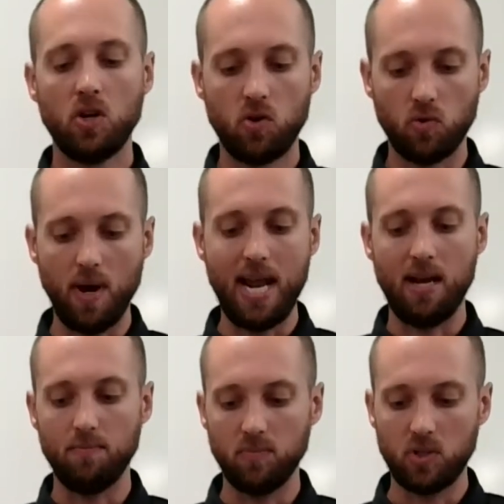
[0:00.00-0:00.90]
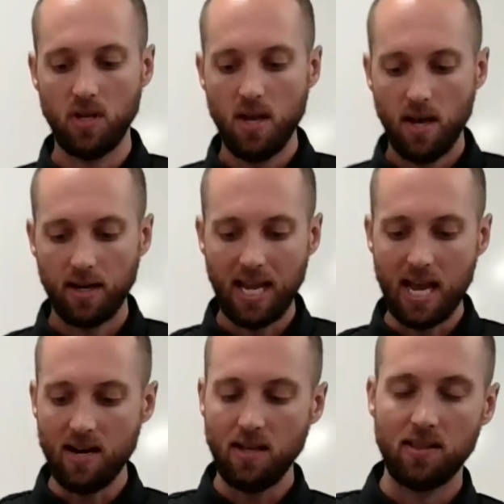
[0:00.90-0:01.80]
grams.
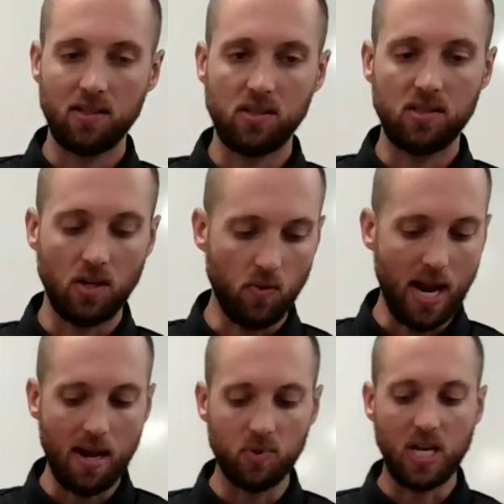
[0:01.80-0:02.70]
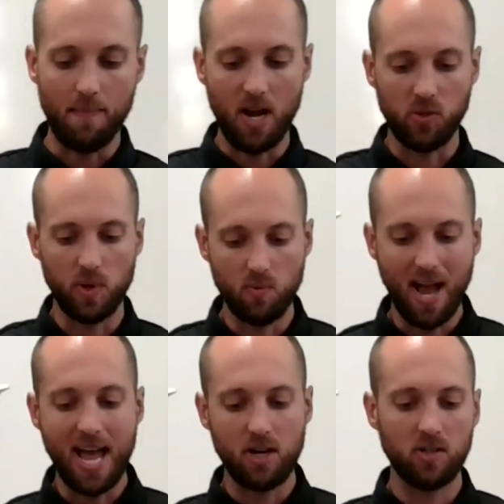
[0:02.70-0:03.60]
Again, this is in grams, got my 3
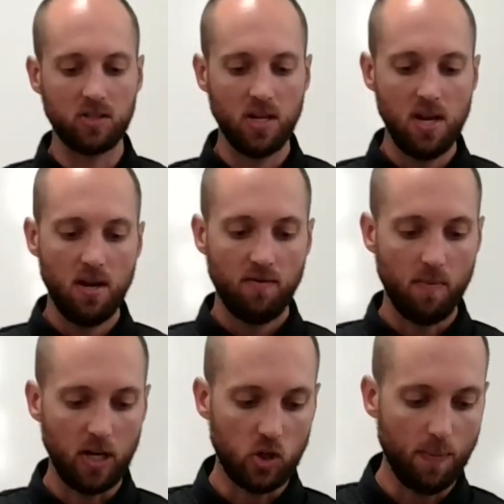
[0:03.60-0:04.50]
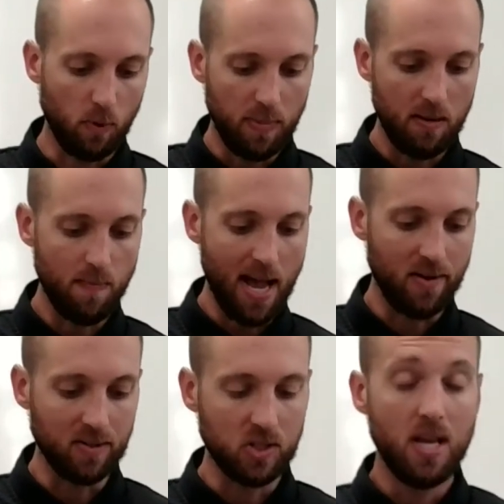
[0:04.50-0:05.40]
riders for my triple beam
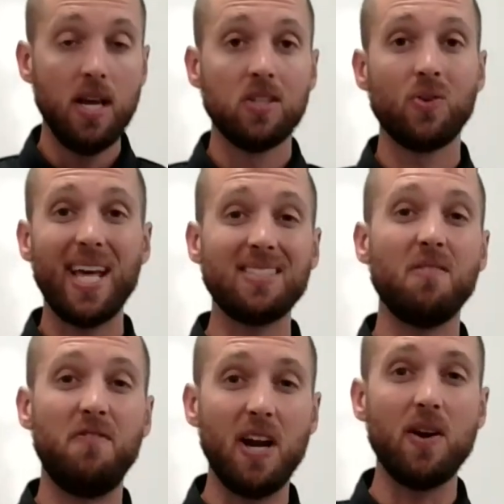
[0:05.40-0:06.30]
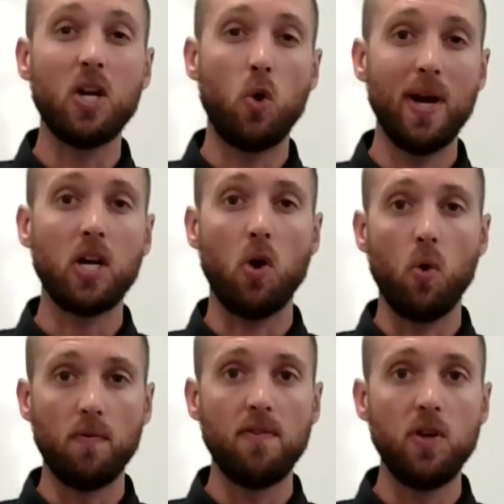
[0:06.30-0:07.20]
balance. So that's a very quick
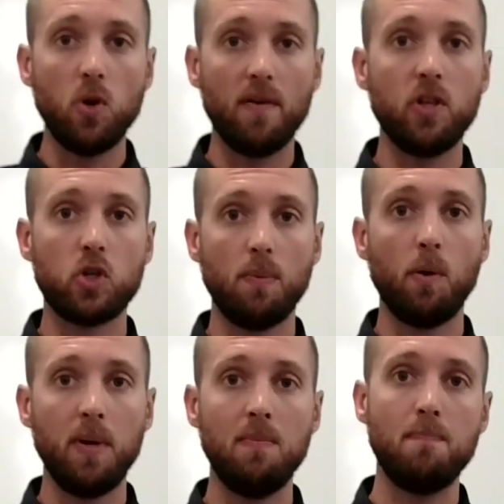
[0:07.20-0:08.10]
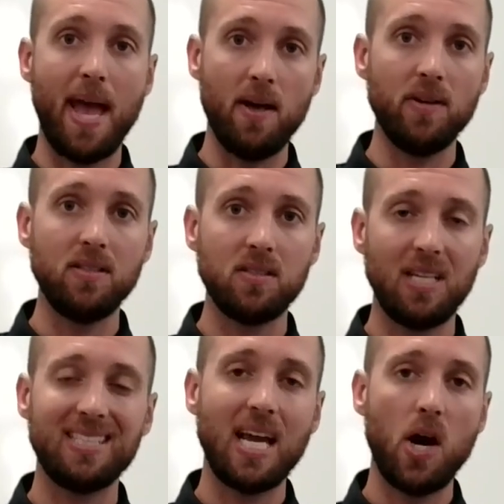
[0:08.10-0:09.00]
overview of the triple beam balance.
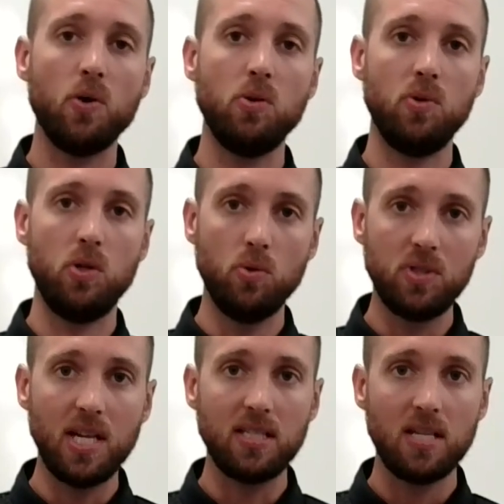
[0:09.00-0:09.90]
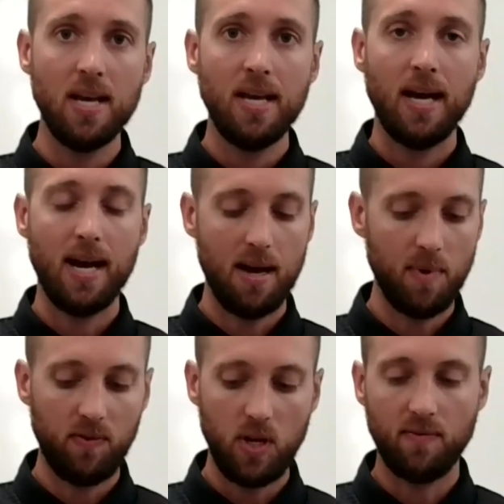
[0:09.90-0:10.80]
It's how you use it. If you